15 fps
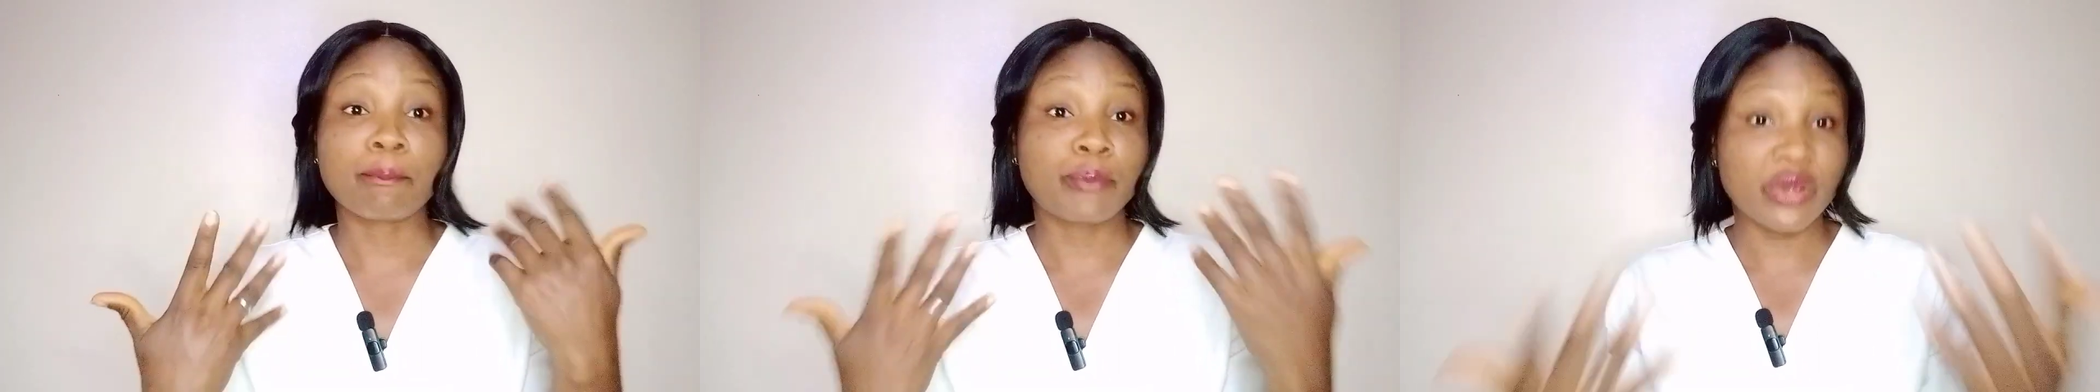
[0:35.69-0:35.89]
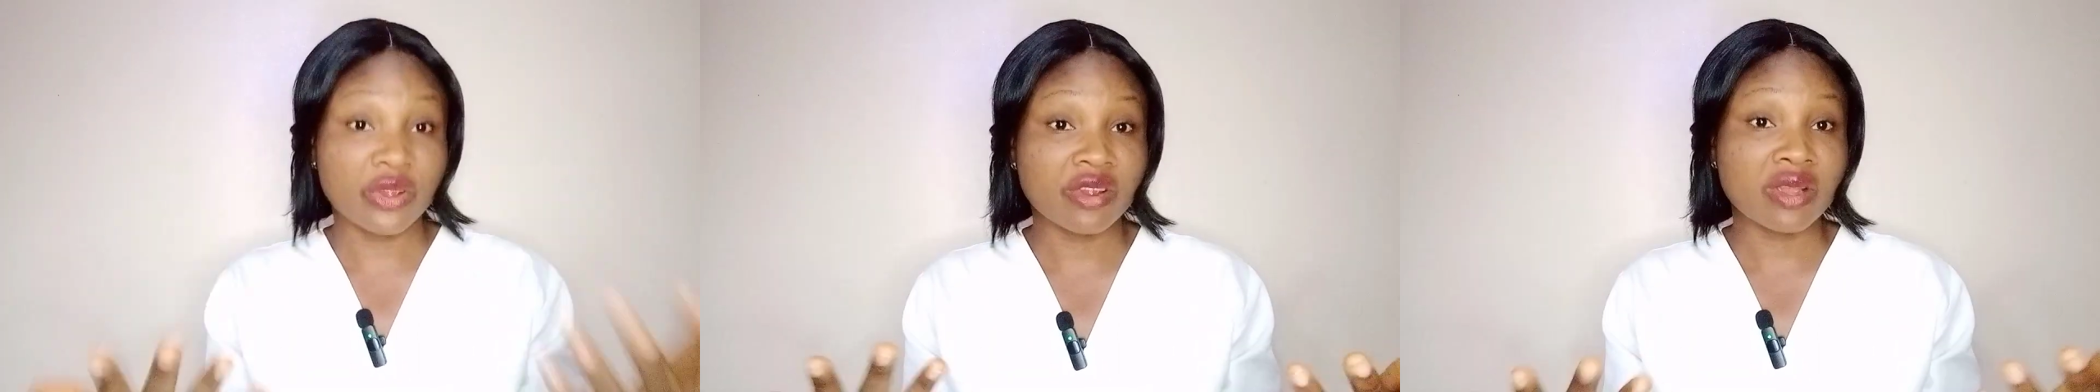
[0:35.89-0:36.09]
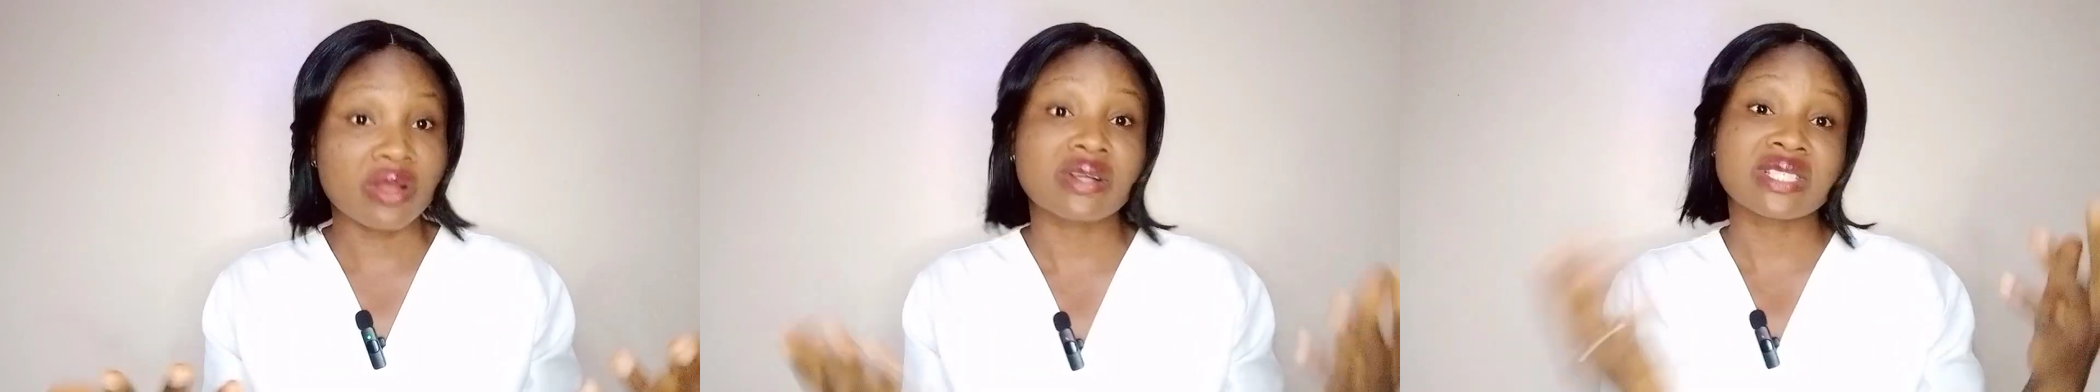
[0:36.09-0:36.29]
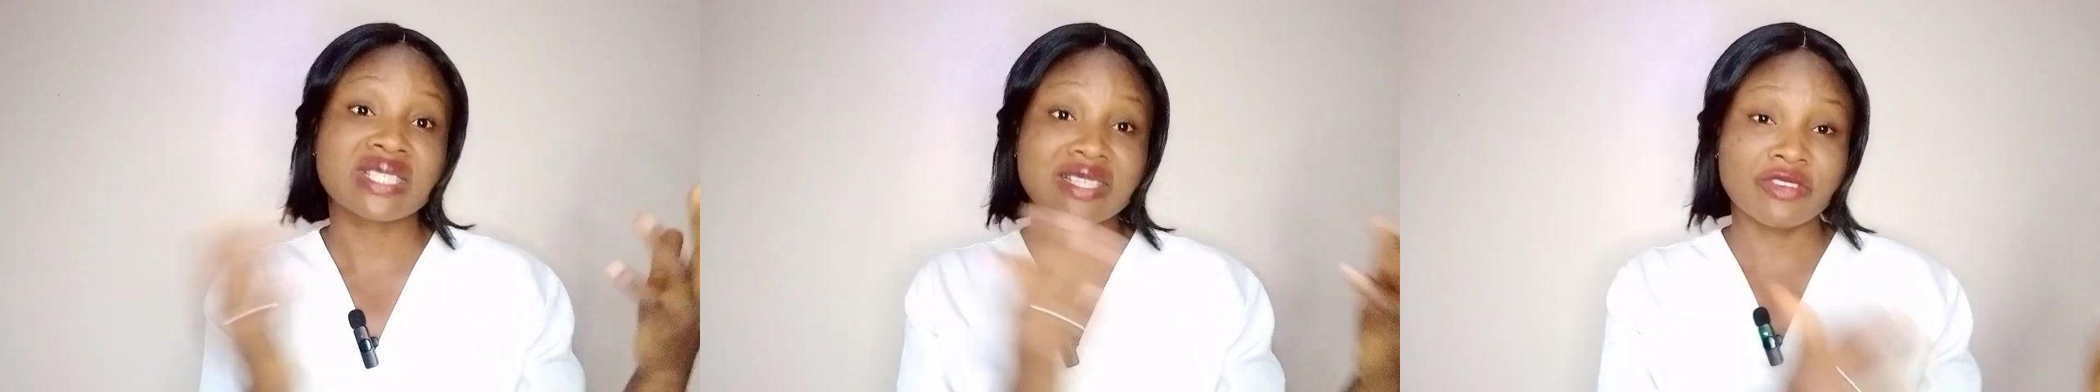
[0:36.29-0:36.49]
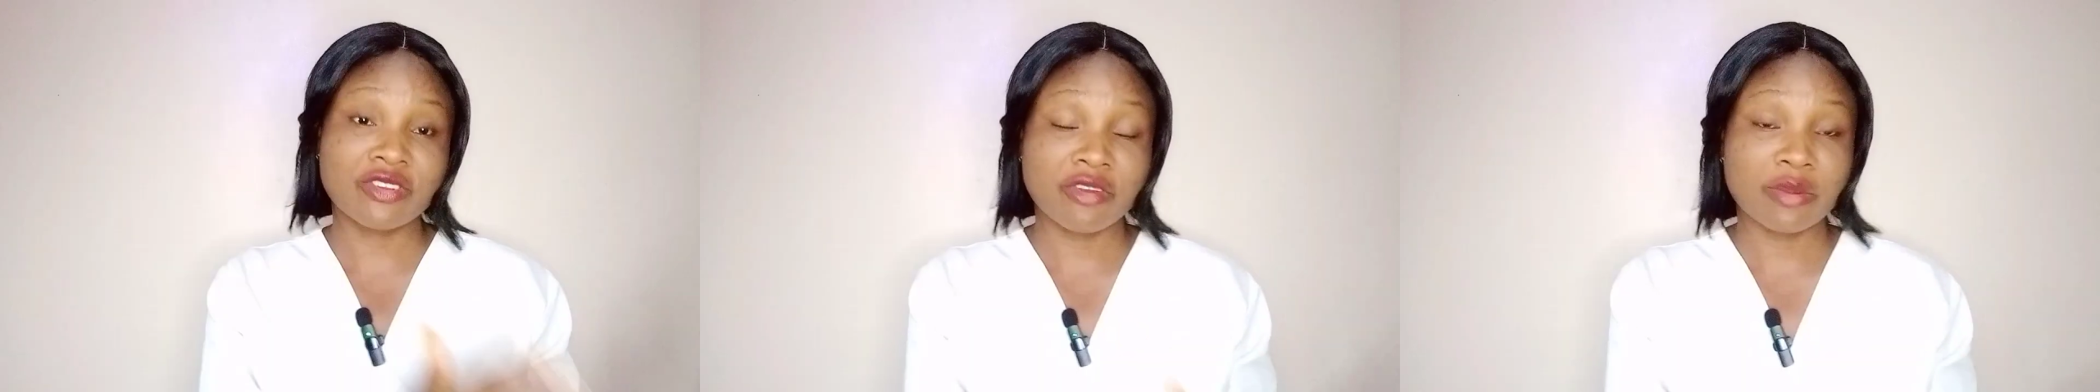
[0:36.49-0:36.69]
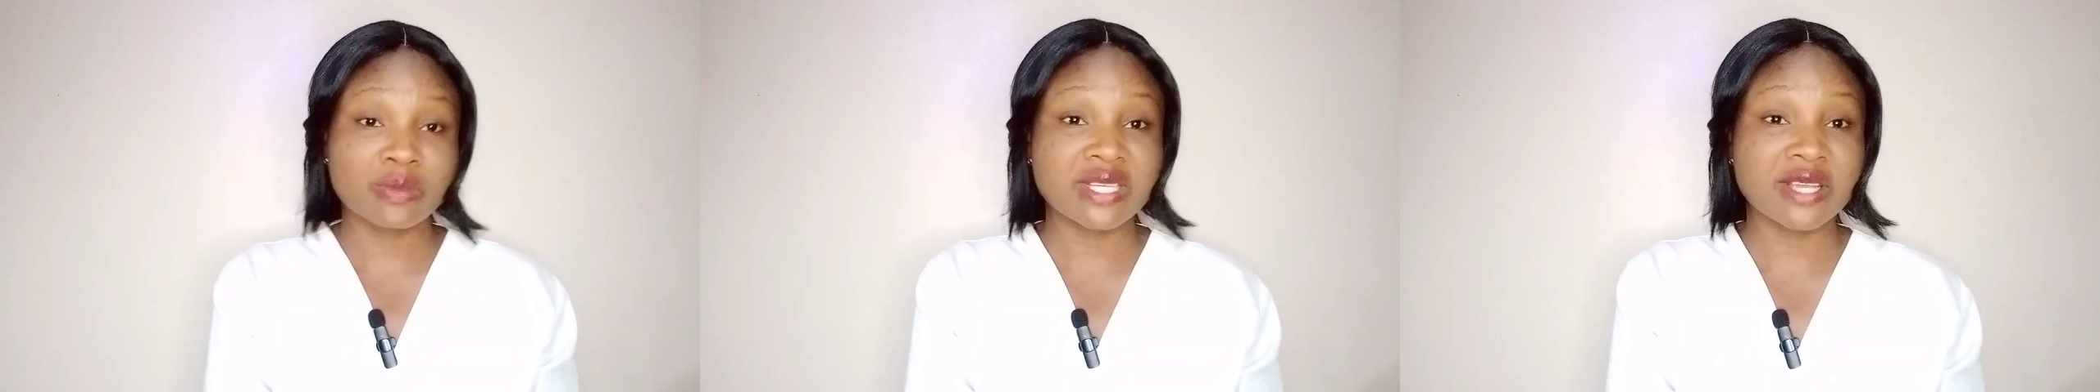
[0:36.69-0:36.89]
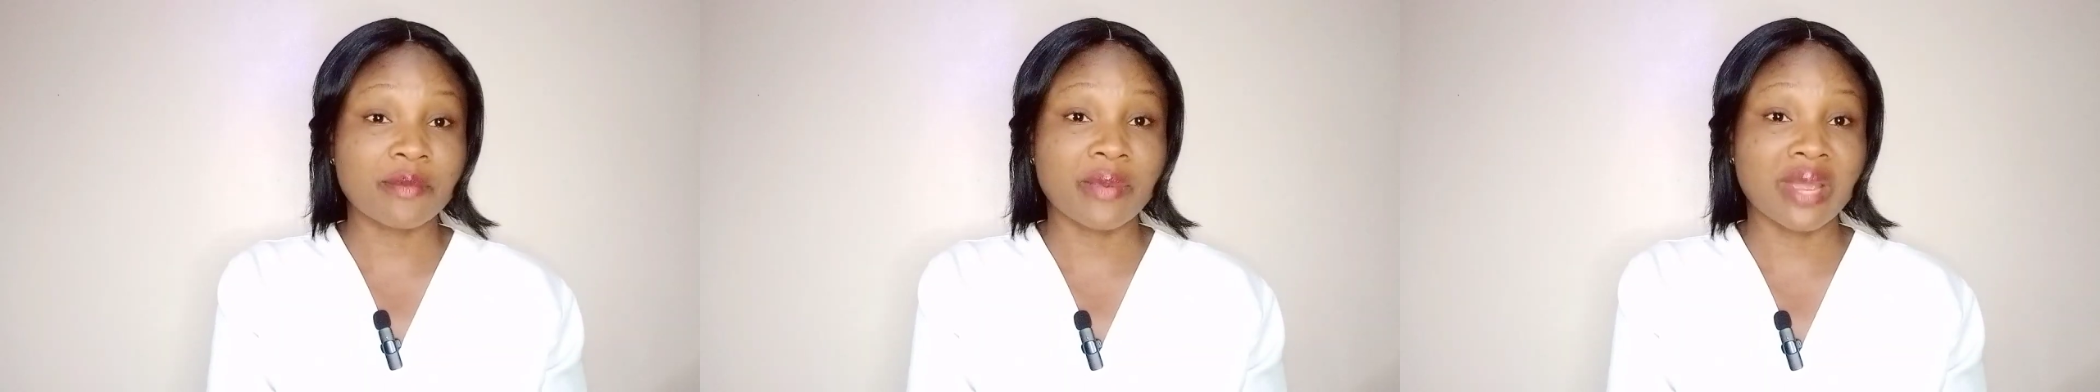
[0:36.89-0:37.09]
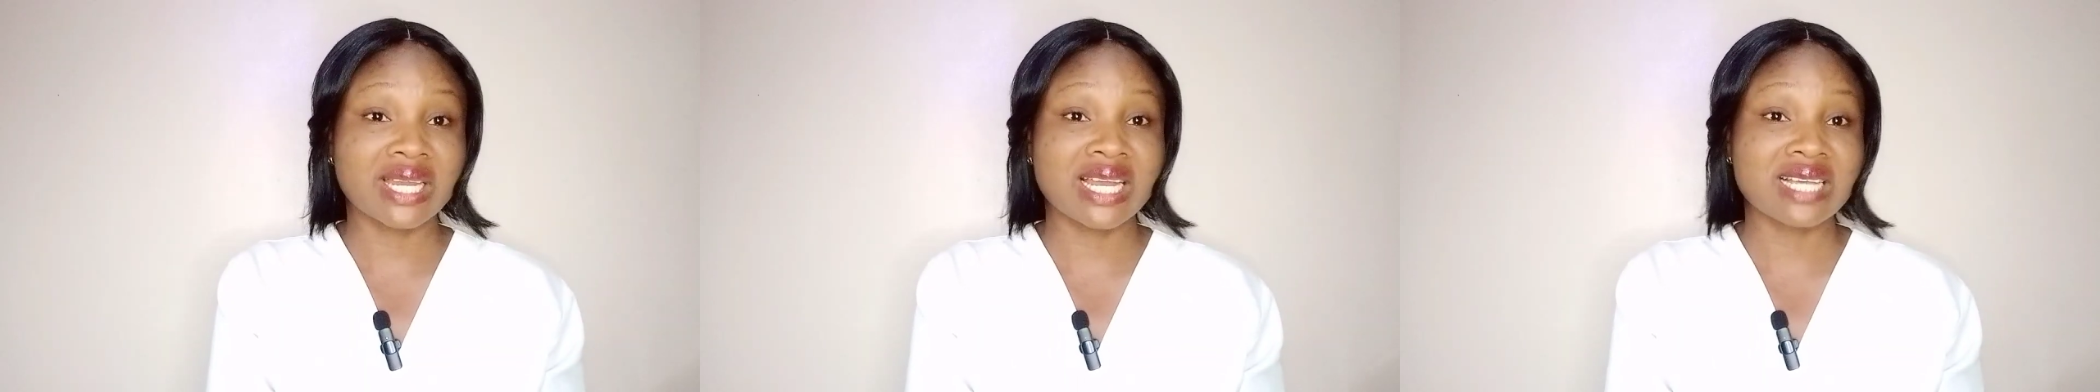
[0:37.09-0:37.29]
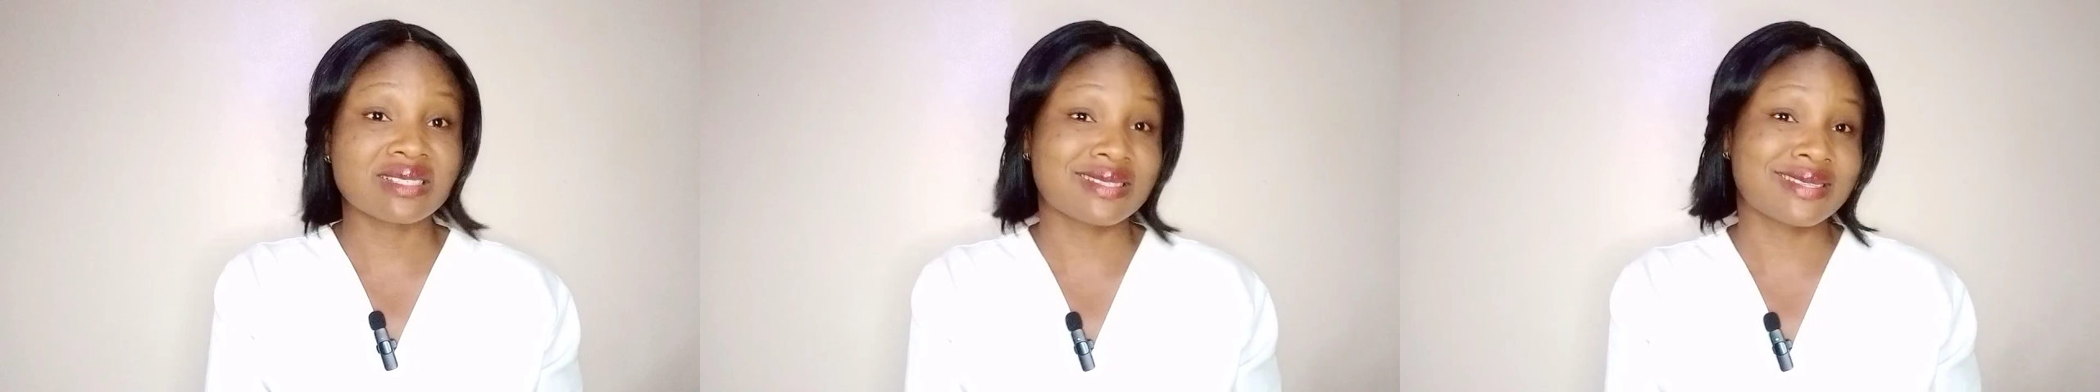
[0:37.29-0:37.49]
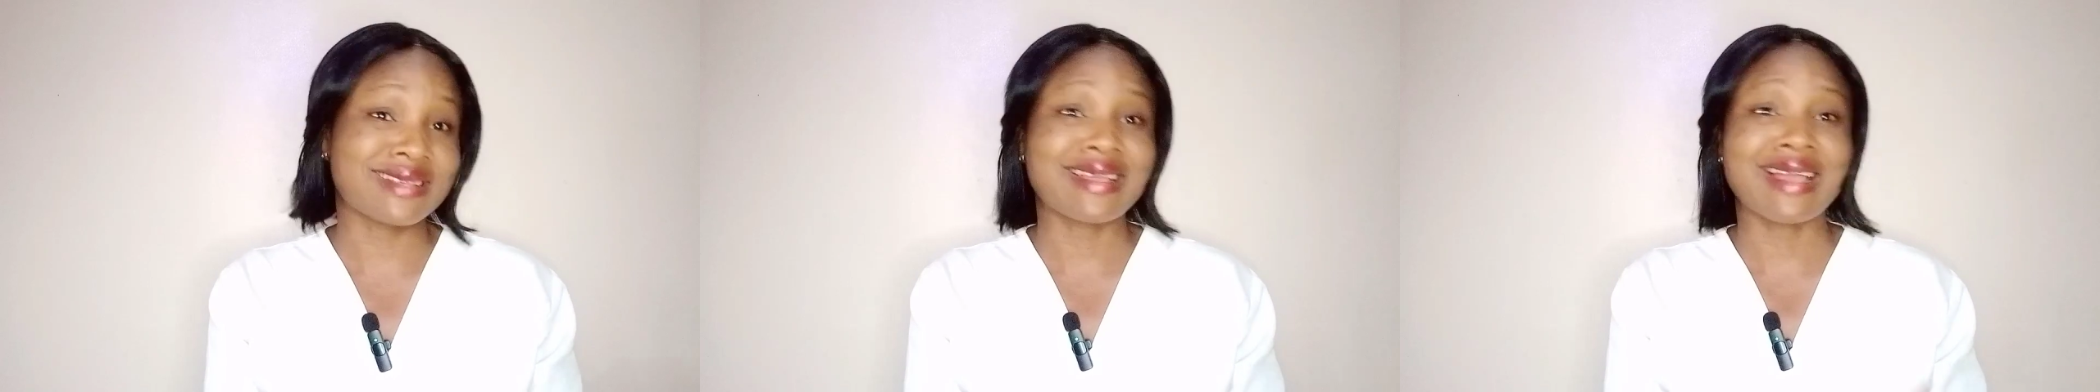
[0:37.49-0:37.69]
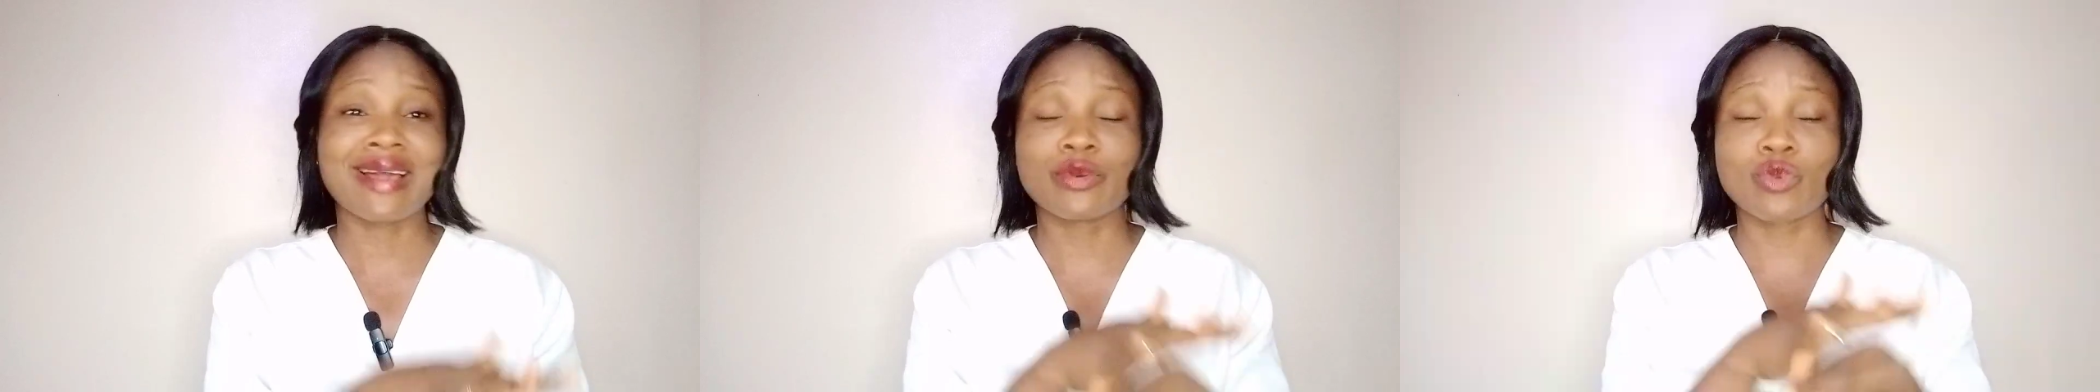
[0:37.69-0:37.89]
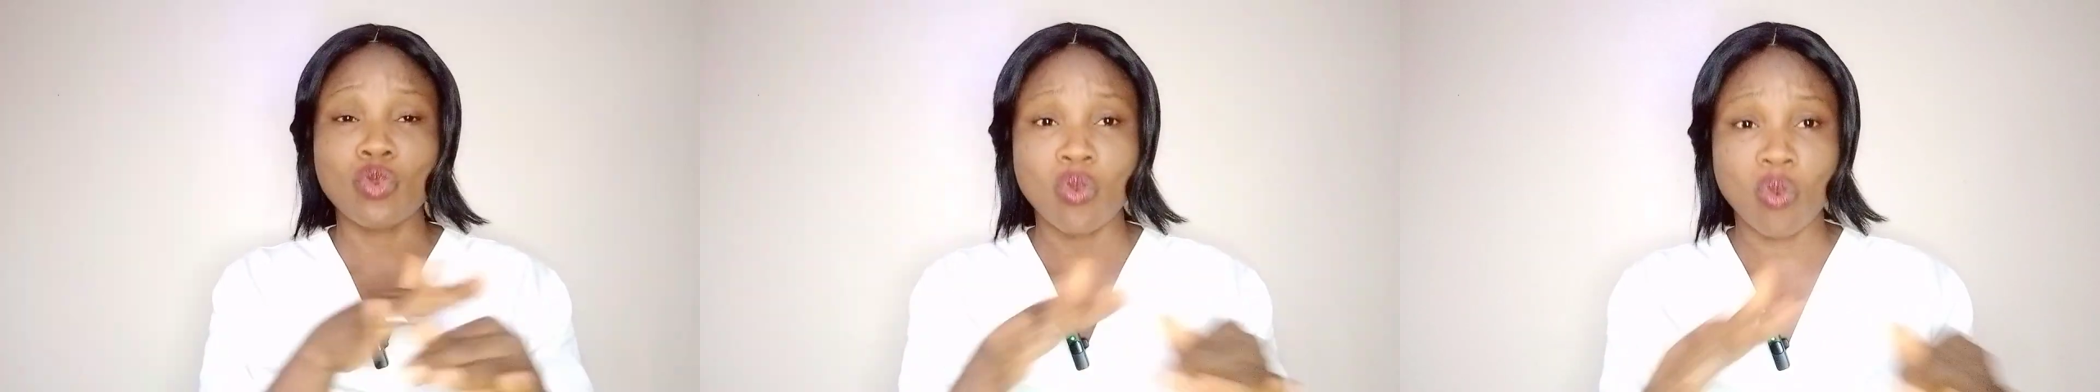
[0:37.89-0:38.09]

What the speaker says: periods in cryptic pregnancy and